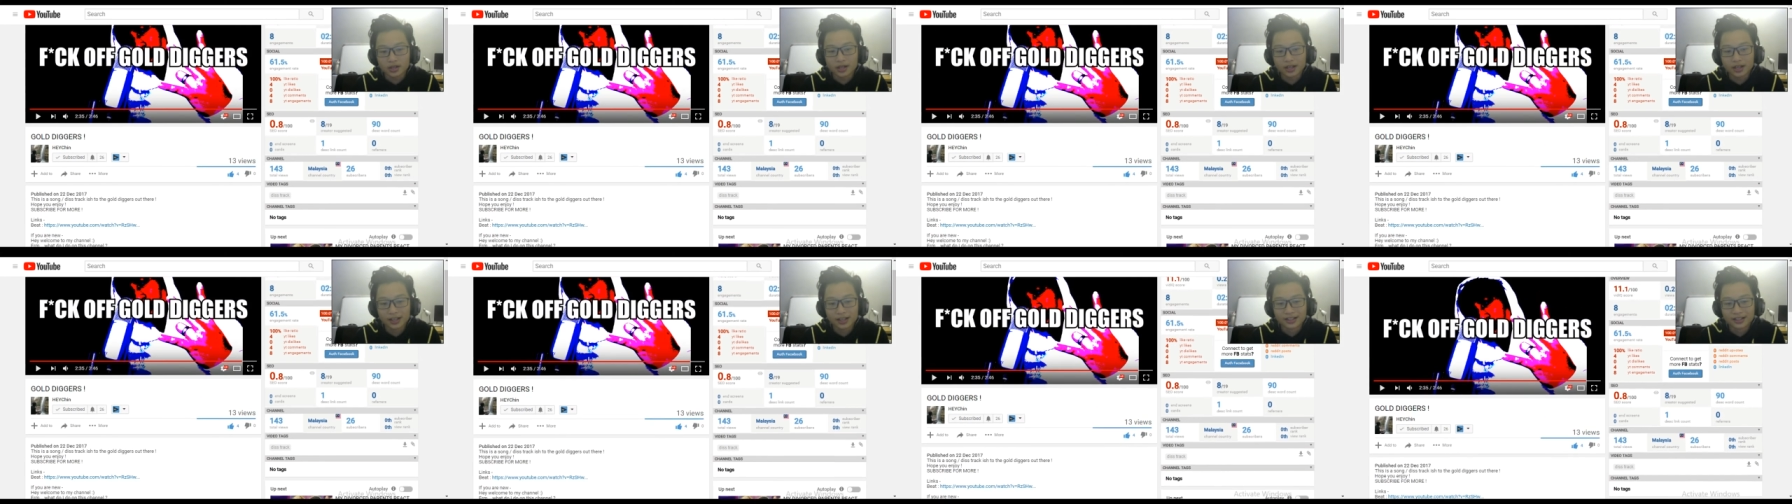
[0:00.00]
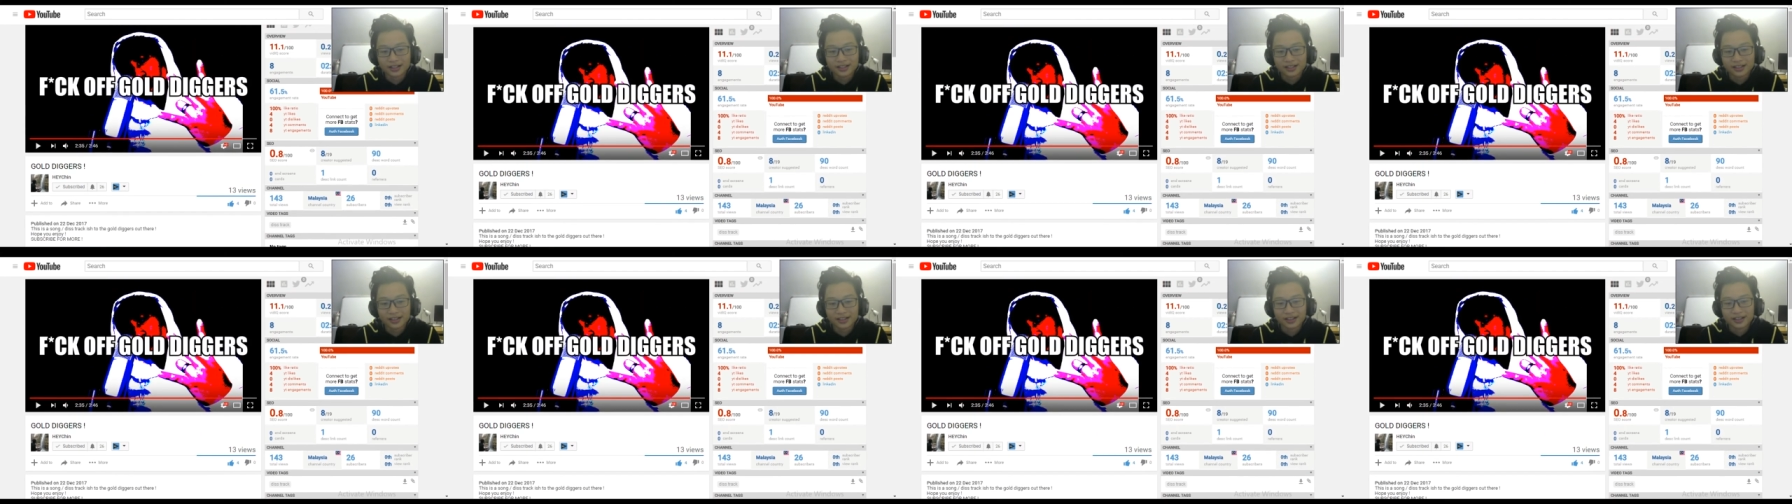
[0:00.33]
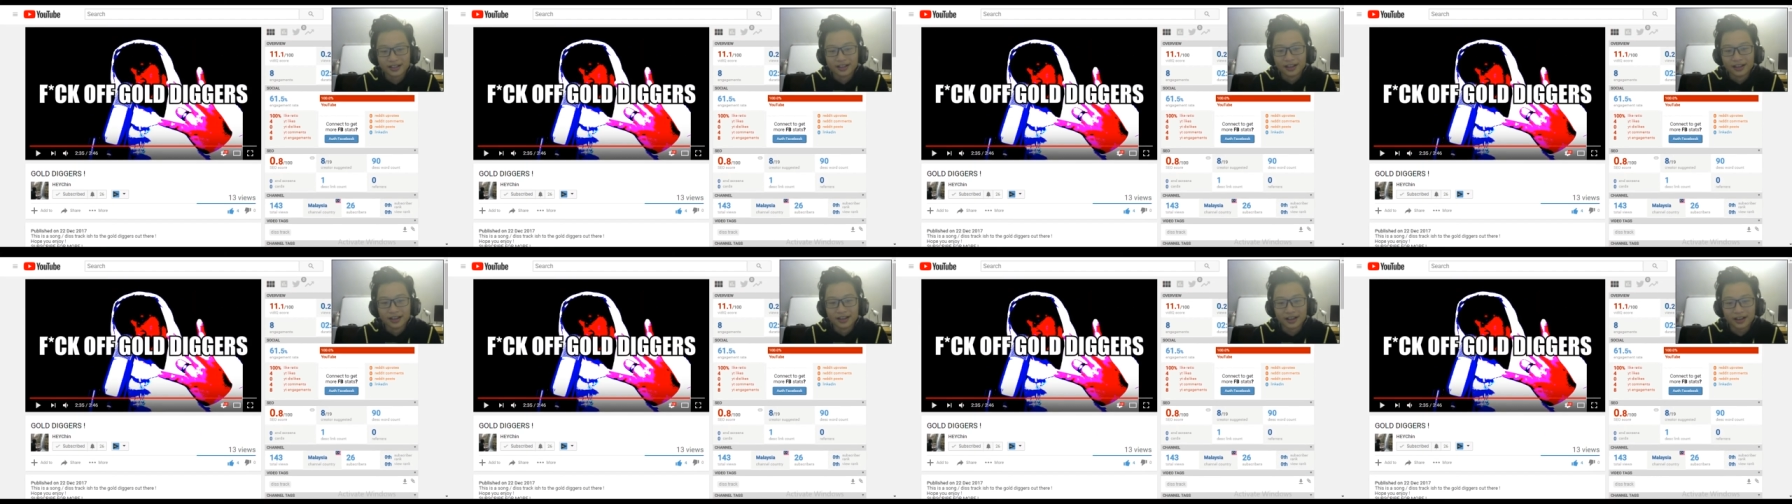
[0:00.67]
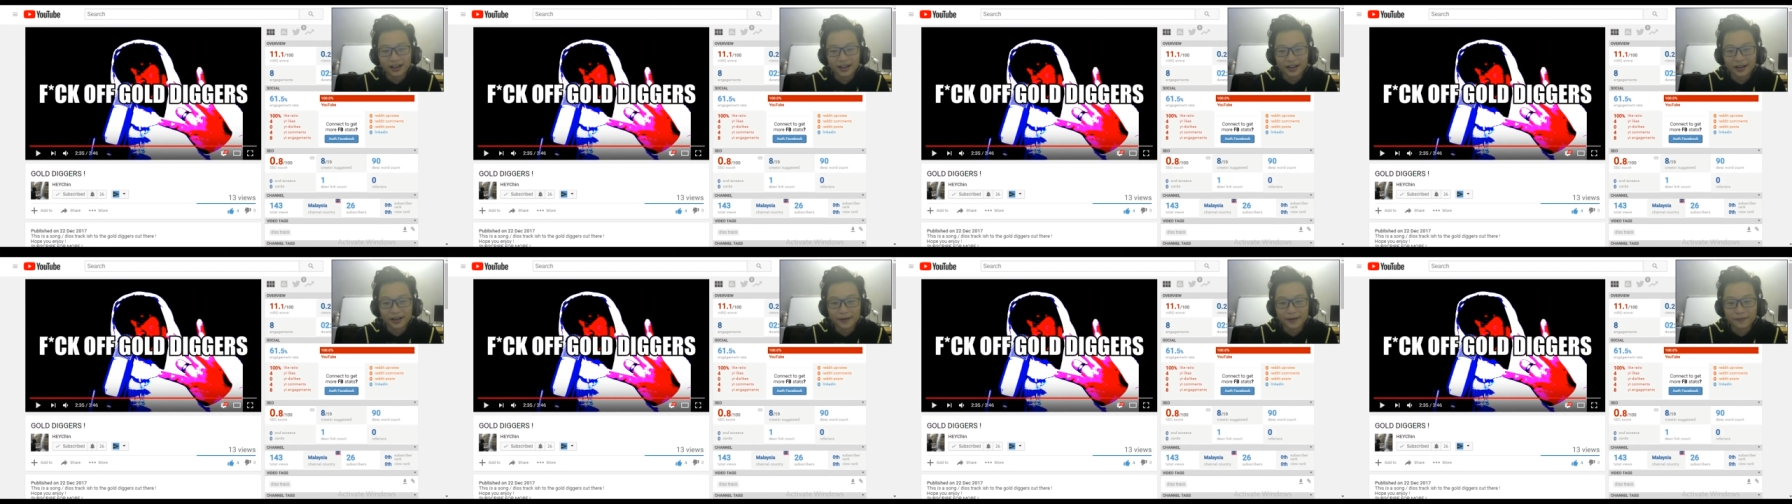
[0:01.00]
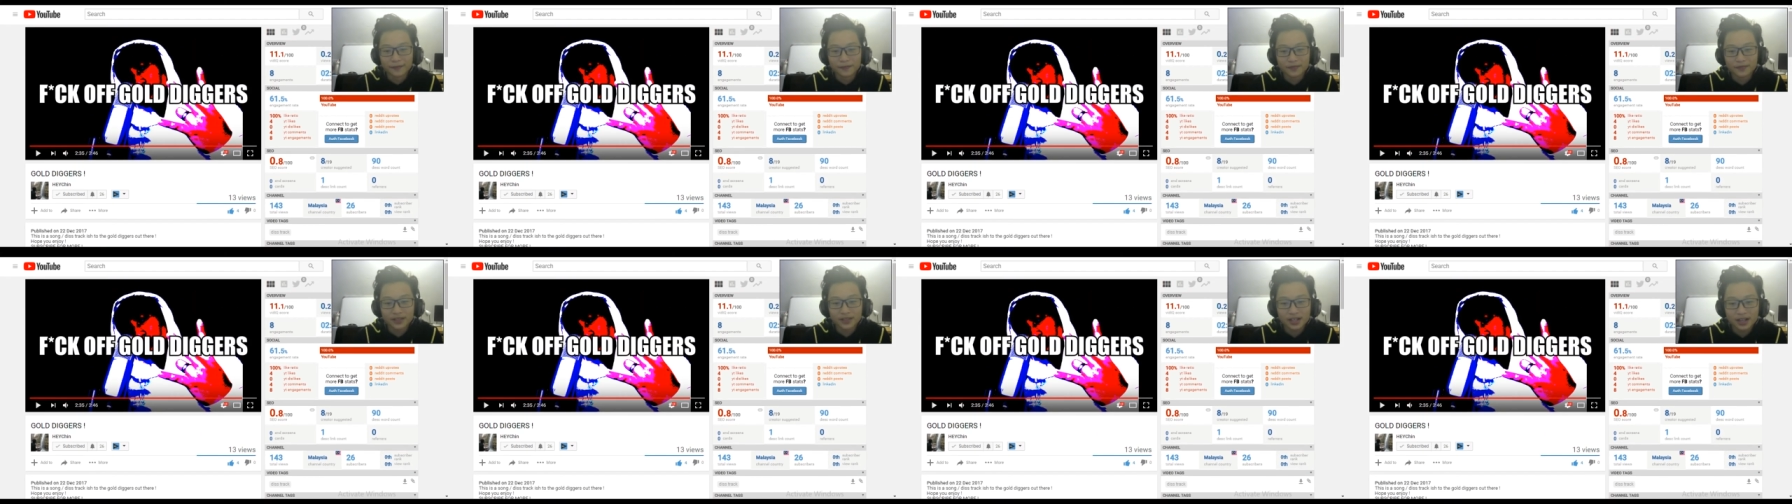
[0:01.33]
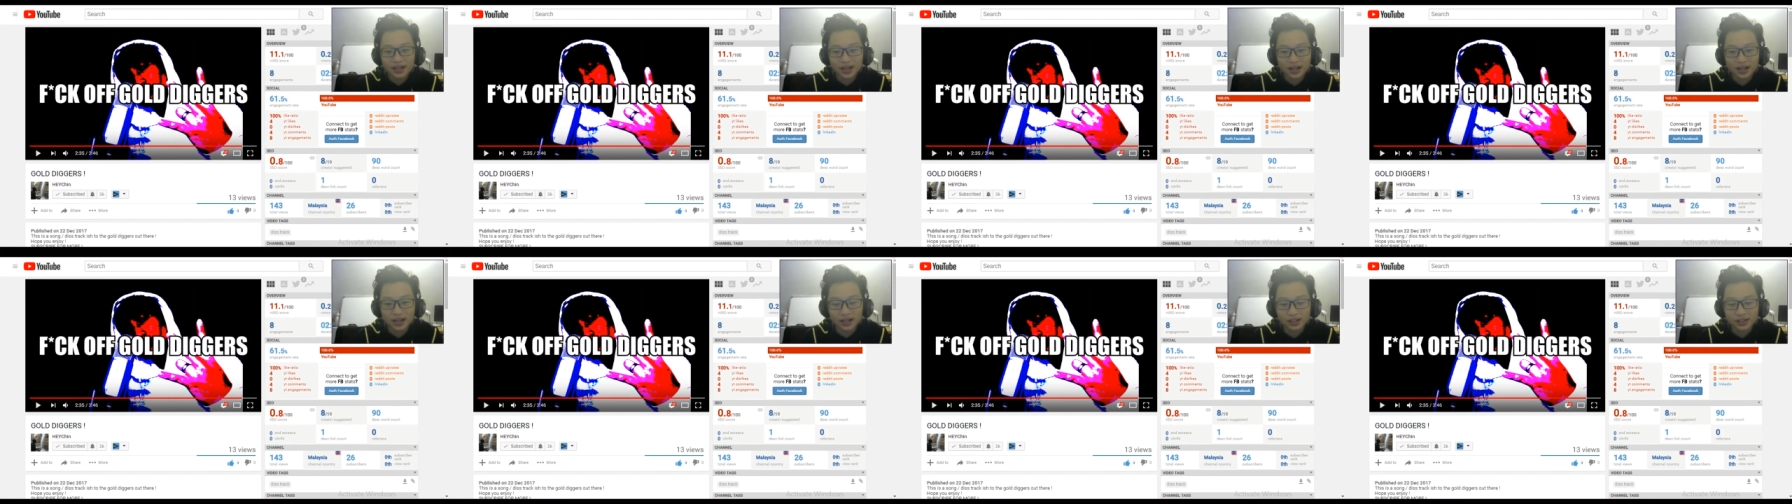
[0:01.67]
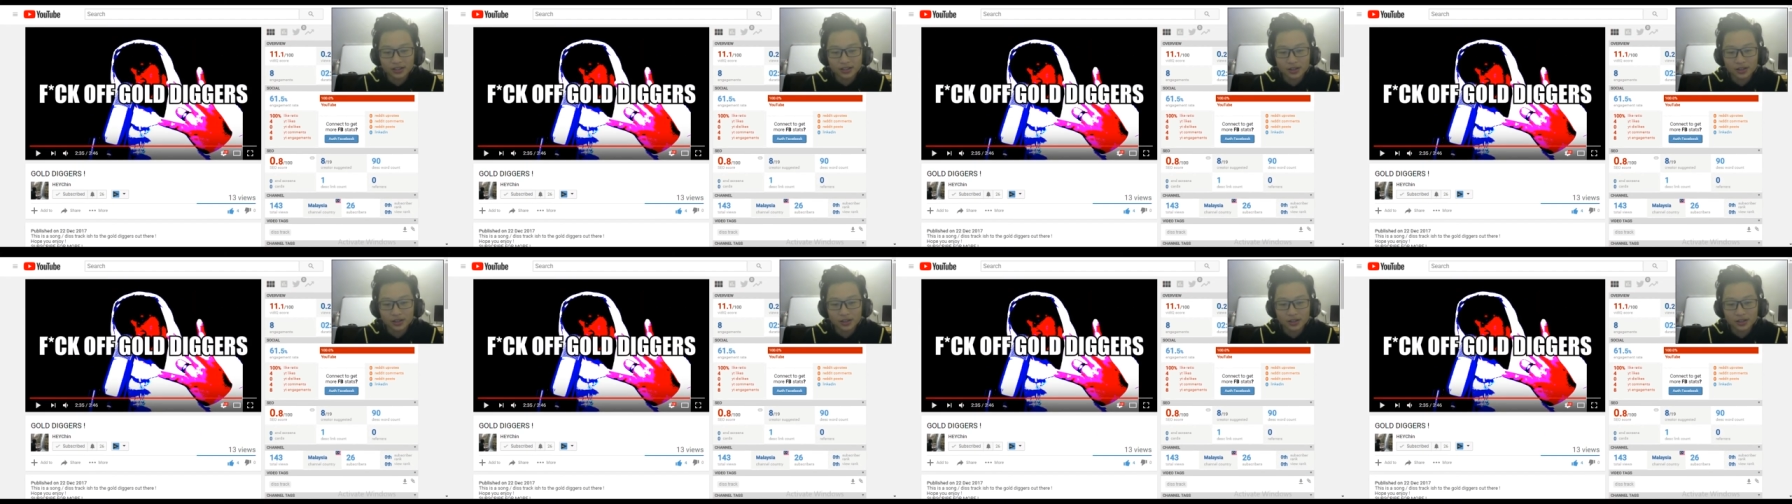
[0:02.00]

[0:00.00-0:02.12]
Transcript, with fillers: this. Um, yeah,